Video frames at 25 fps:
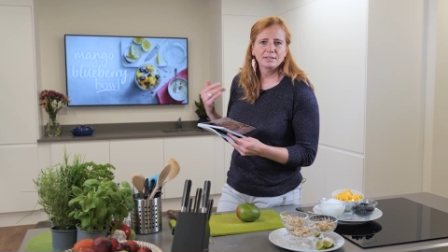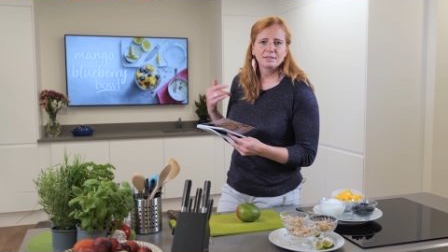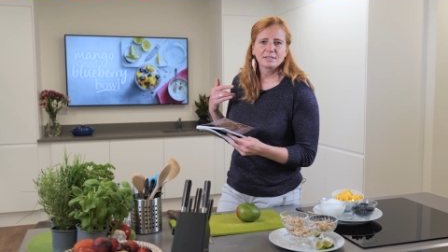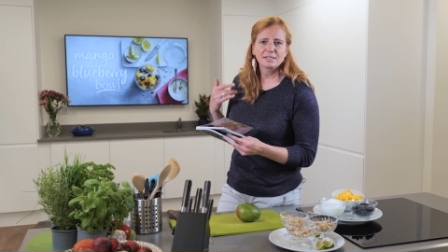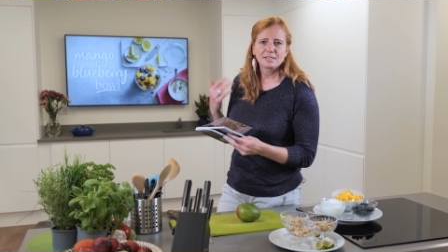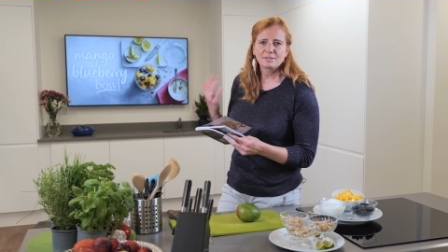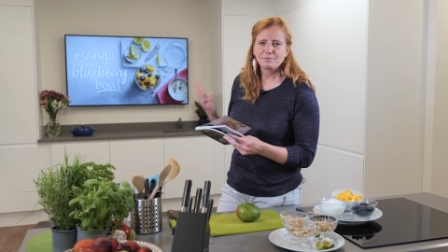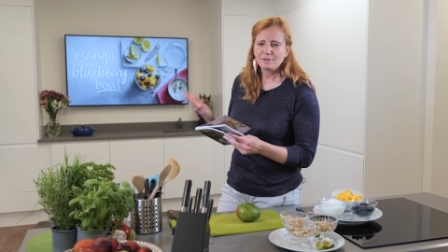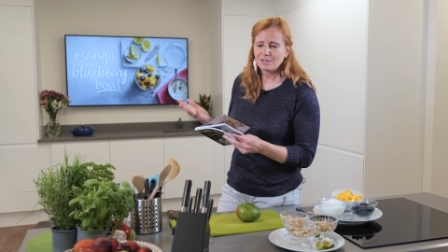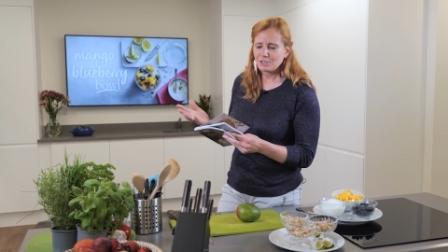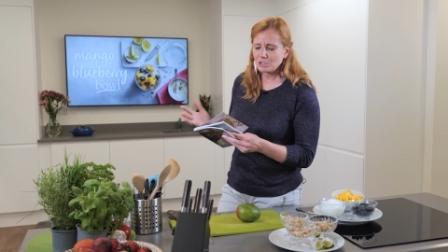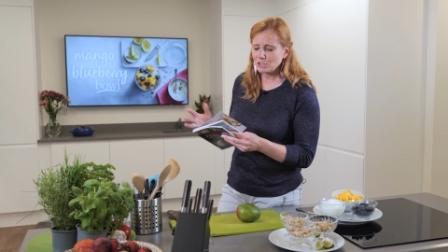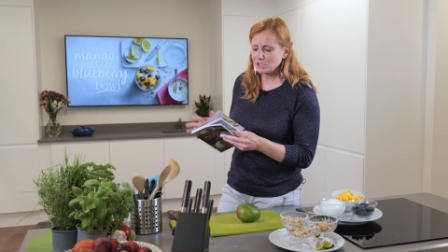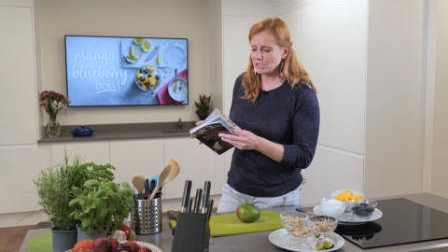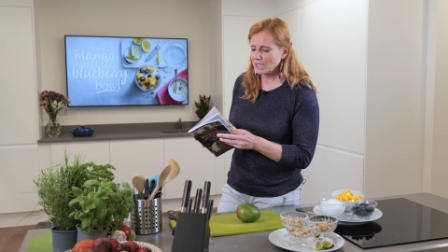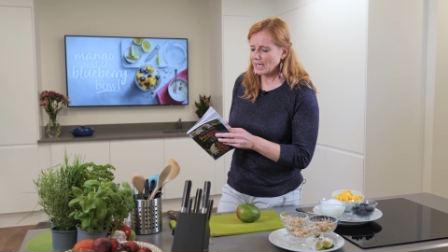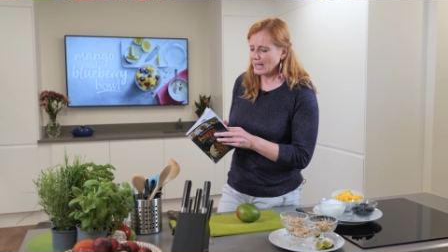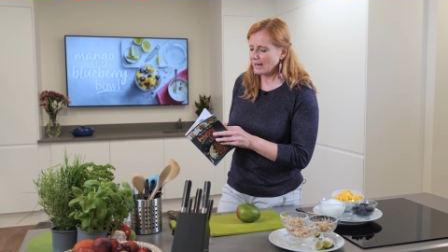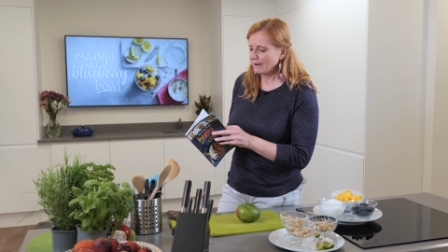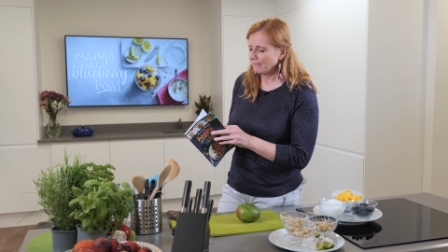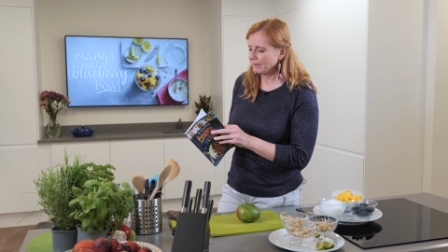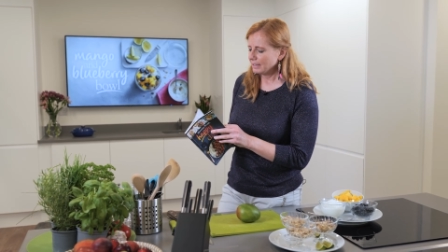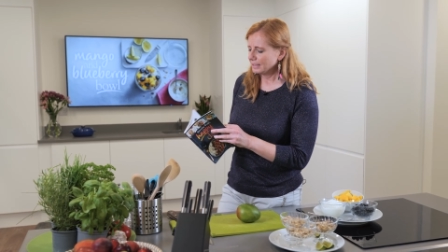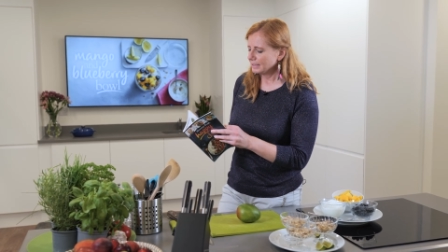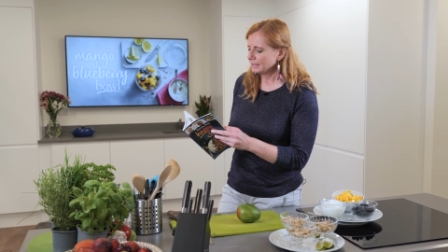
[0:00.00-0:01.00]
there's
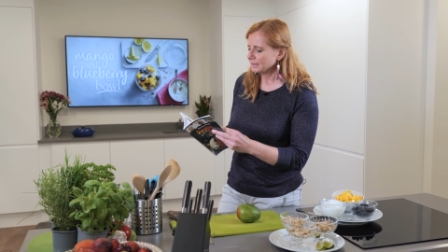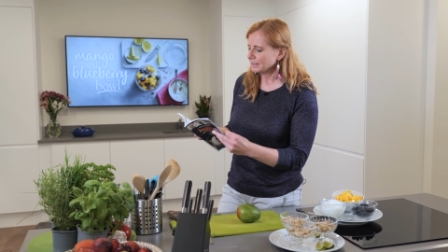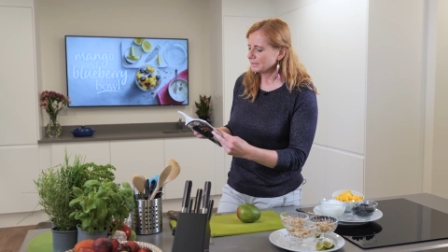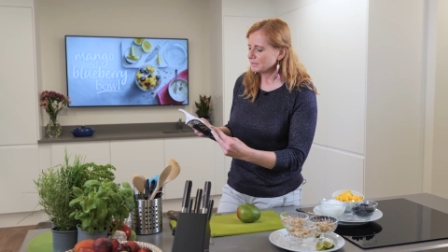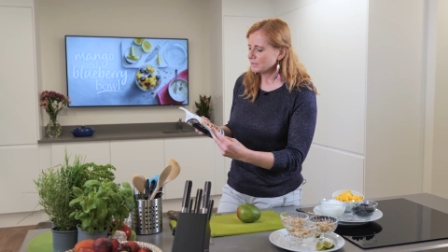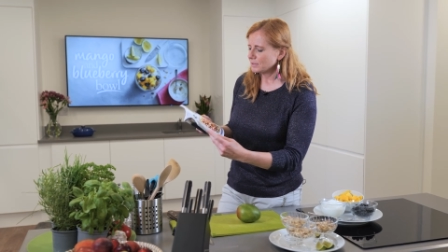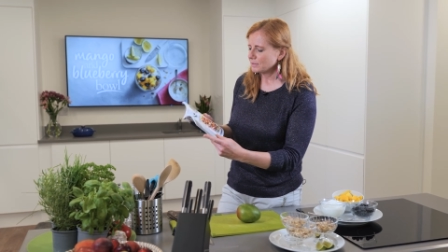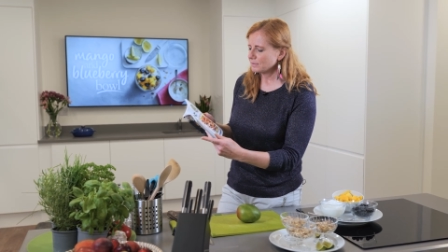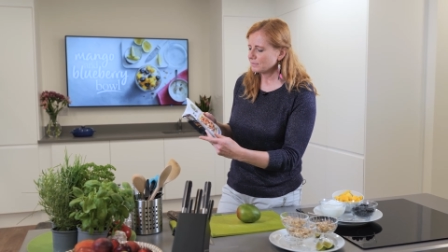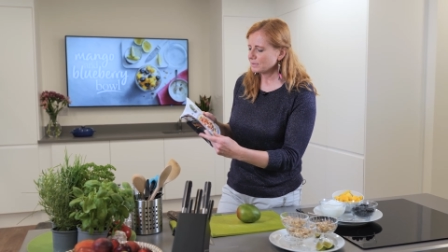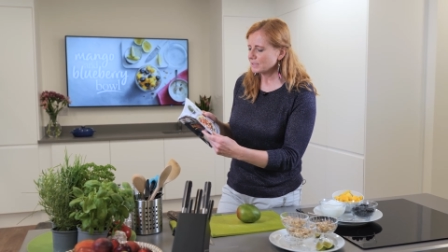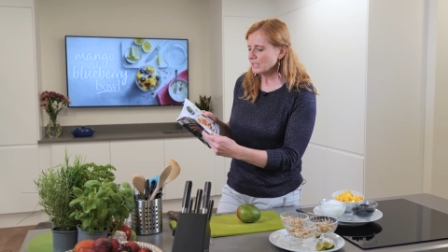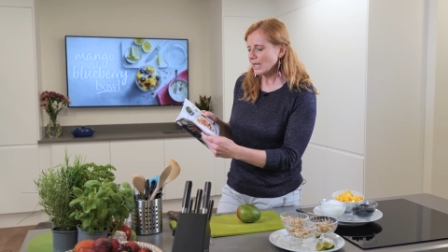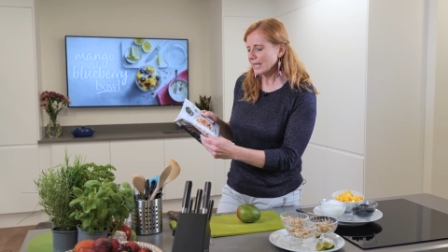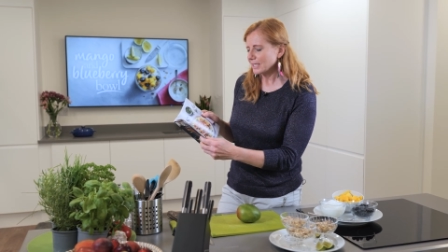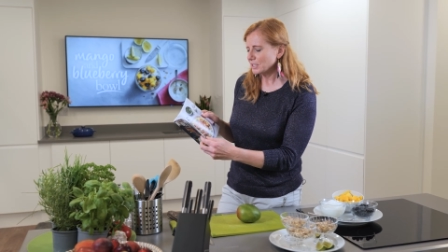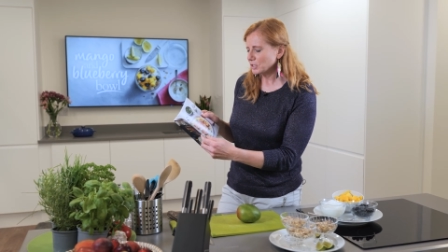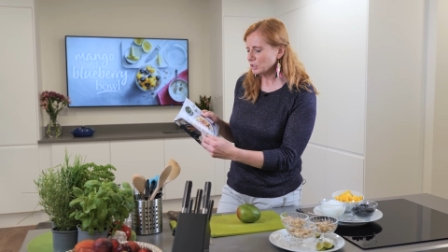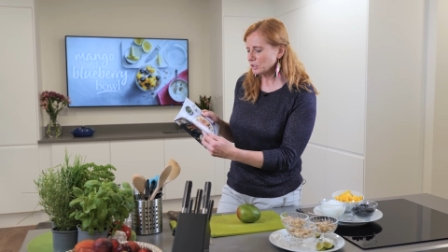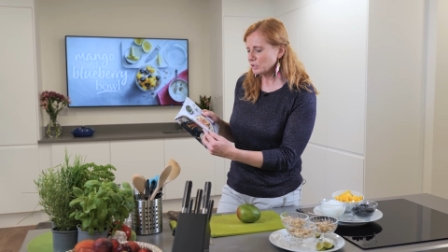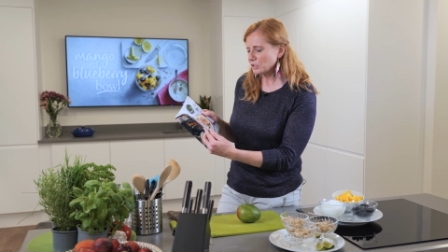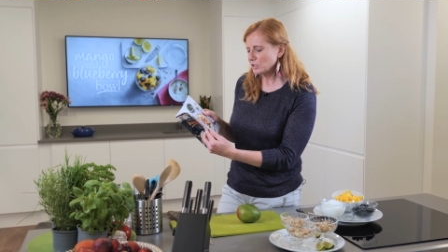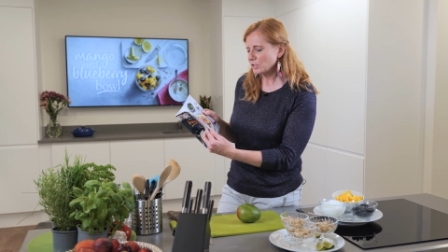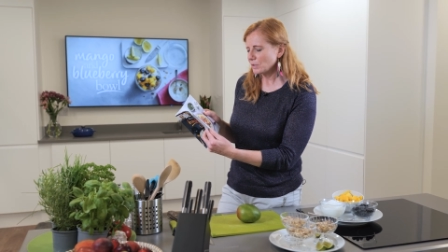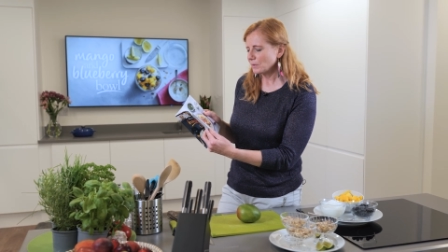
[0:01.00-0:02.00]
vegetarian sort of
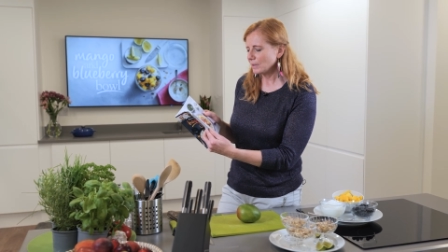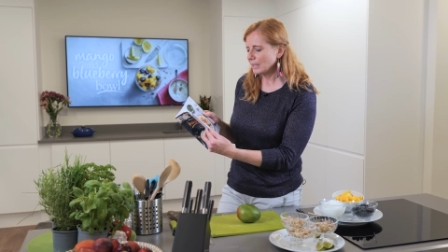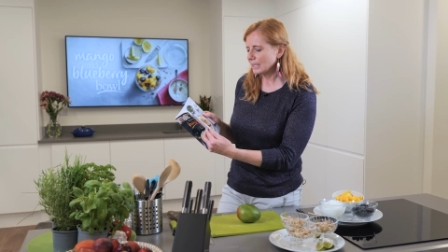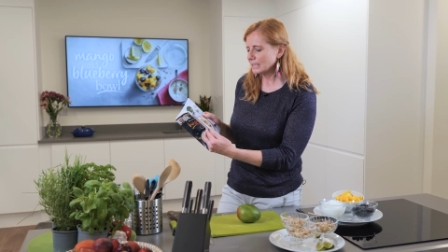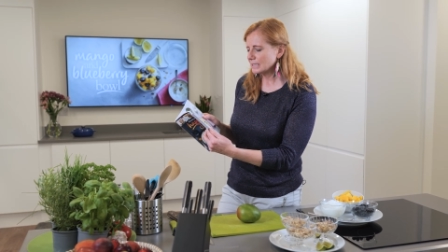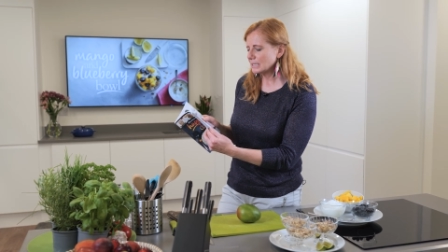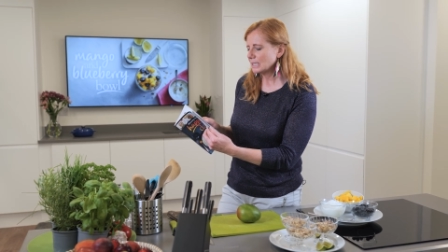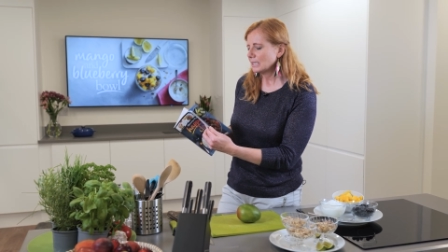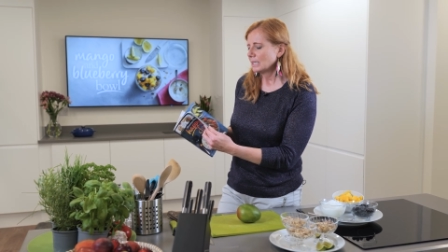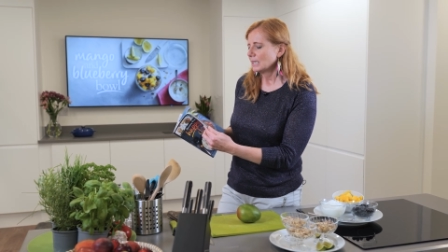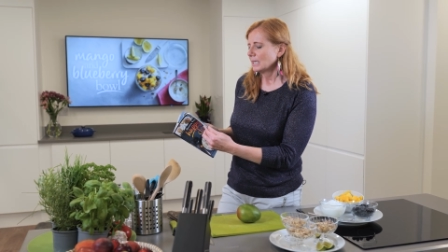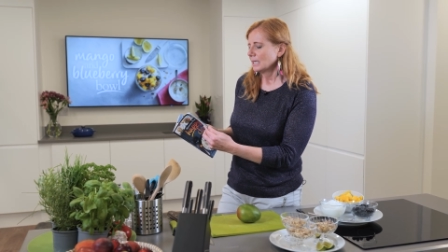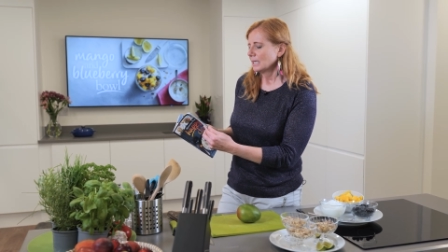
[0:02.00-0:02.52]
section to it.